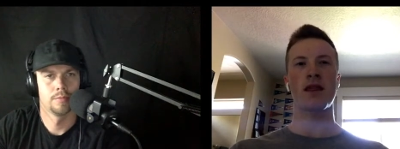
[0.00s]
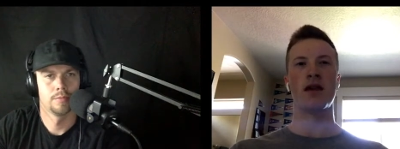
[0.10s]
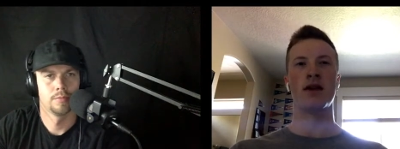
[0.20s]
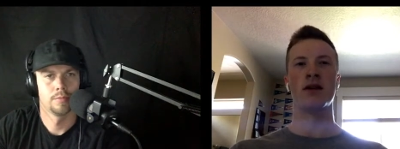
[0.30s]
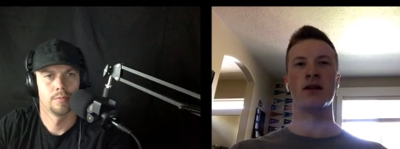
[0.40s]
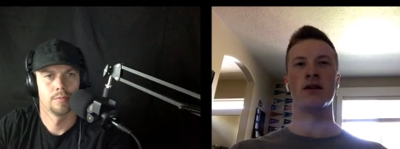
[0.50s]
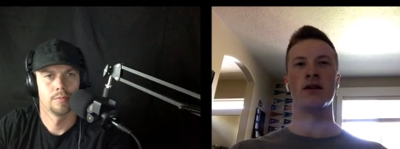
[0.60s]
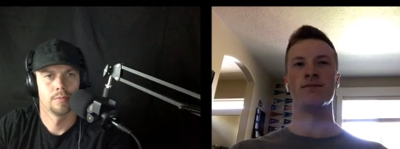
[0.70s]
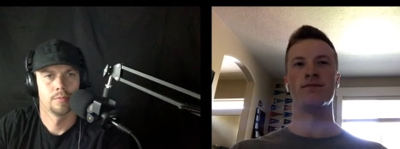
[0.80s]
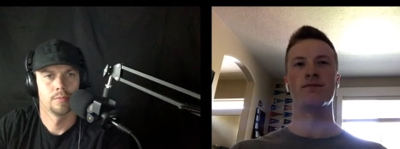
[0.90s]
Speaker 1: Um,
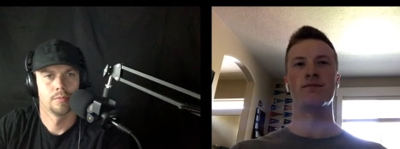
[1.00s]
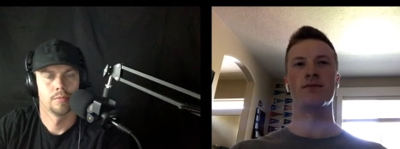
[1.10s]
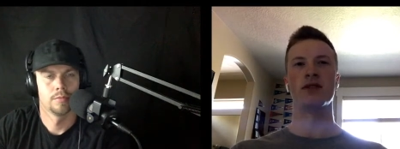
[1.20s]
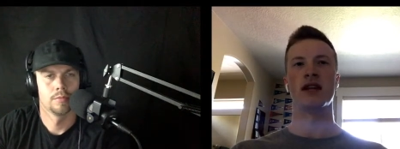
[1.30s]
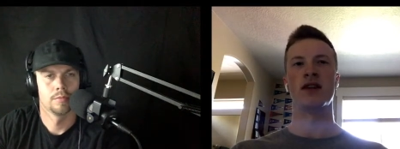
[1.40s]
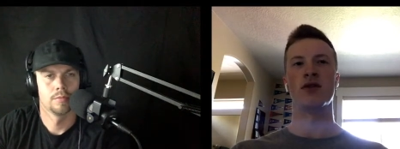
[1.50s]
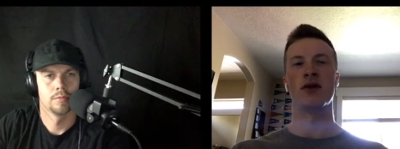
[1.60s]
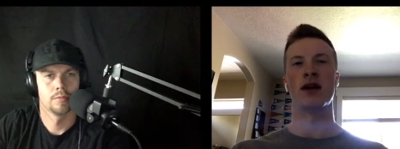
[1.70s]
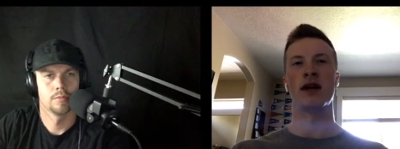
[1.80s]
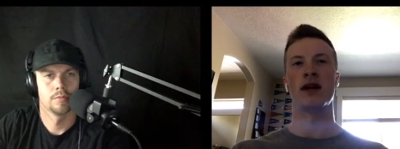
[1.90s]
just getting the
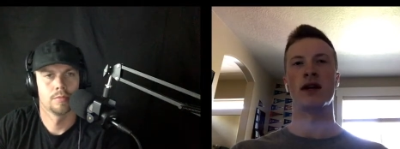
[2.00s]
right